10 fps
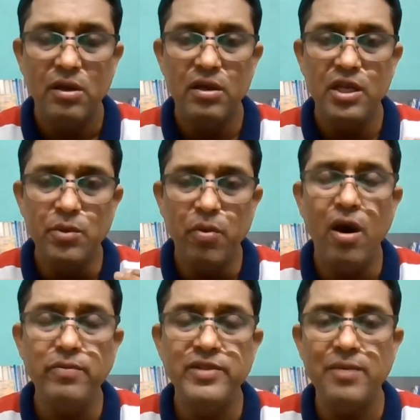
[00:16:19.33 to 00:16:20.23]

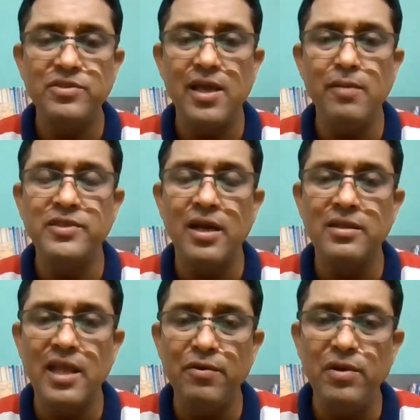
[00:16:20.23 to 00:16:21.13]
involve themselves and
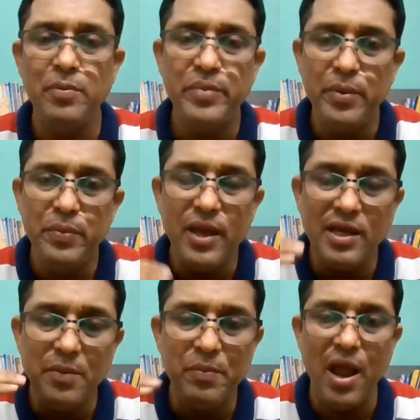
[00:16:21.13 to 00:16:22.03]
they will prepare
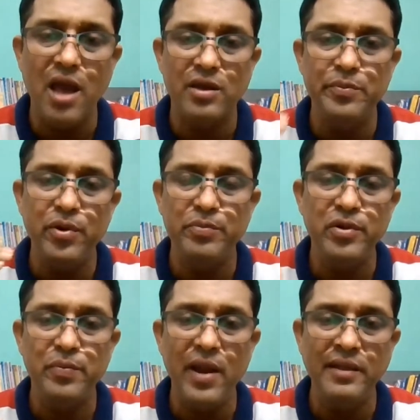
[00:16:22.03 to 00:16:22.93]
a plan, proper
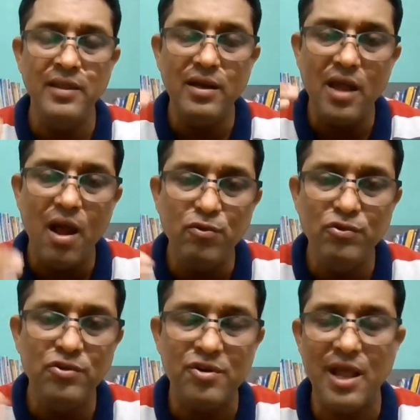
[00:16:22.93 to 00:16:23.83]
plan, that how
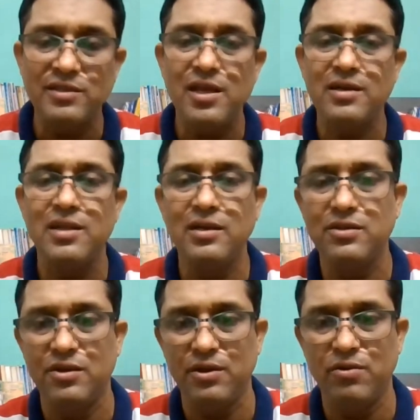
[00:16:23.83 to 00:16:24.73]
to transact that
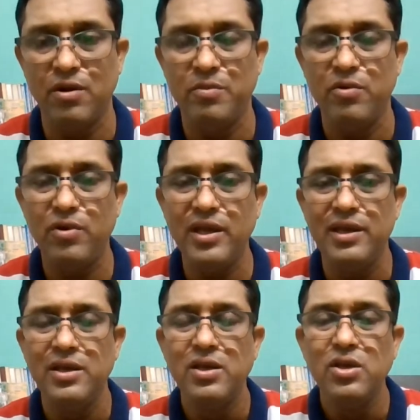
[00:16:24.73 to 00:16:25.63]
curriculum.
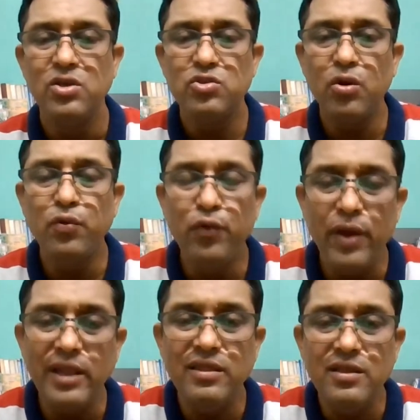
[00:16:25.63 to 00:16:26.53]
Okay, so
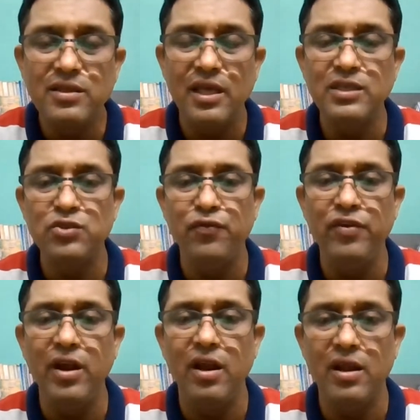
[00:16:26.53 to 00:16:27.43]
when the things
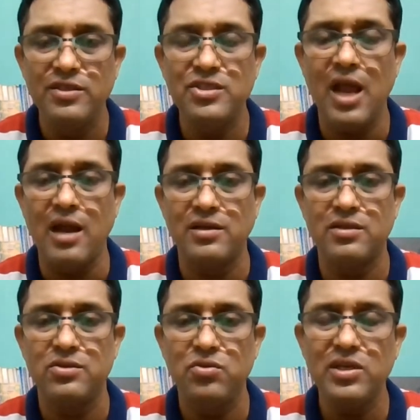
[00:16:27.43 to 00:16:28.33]
will start.
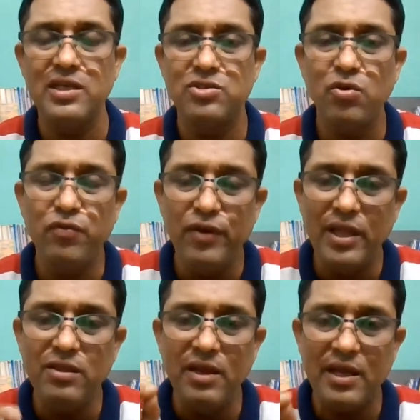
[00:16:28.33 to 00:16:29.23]
Okay, so
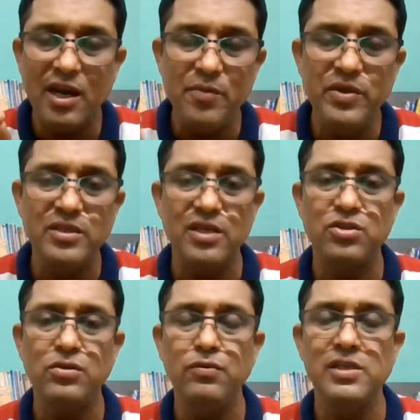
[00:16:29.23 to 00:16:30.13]
when the academic
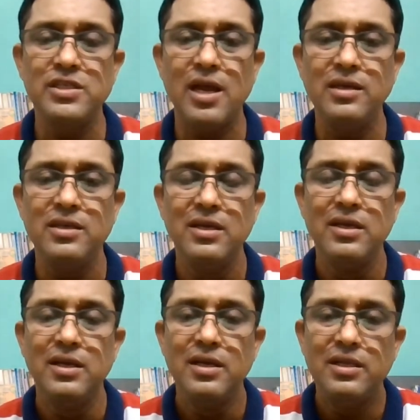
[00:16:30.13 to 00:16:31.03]
session will start,
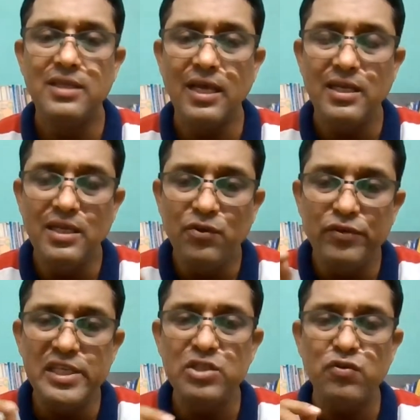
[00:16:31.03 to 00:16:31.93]
then in
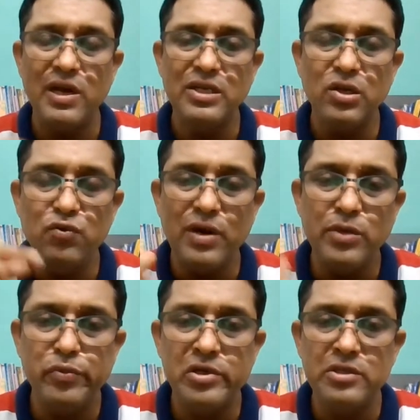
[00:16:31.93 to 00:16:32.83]
which quarter,
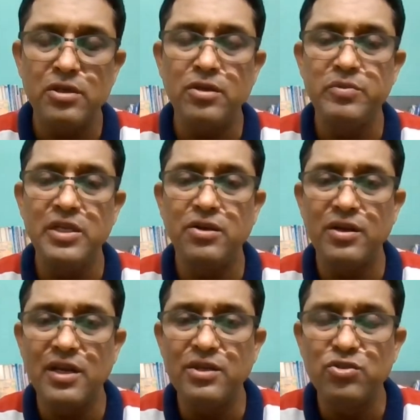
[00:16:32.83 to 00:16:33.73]
what portion of the
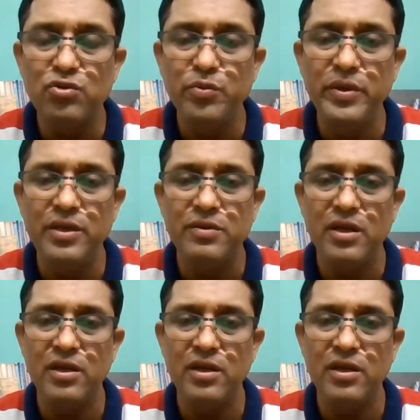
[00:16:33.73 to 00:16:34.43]
content should be